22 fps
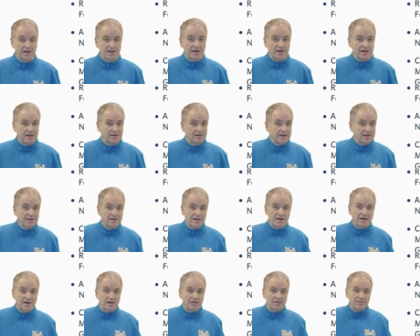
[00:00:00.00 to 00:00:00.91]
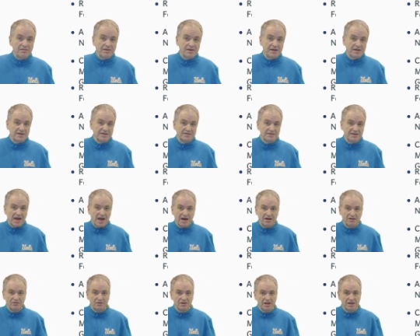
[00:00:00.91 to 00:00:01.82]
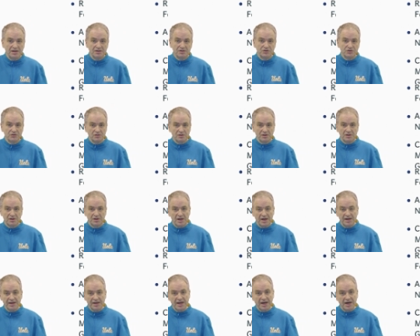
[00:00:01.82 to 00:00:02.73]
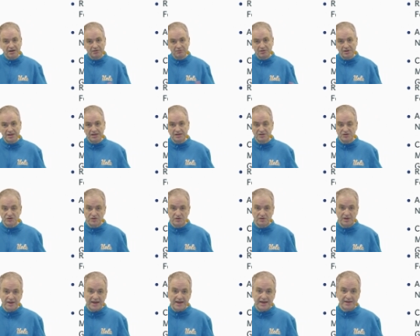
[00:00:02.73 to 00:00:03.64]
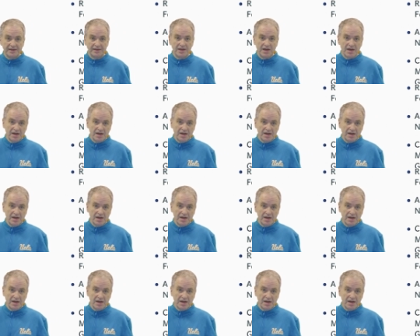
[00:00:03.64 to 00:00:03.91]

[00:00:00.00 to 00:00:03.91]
And then there are other things, agricultural, like agricultural land.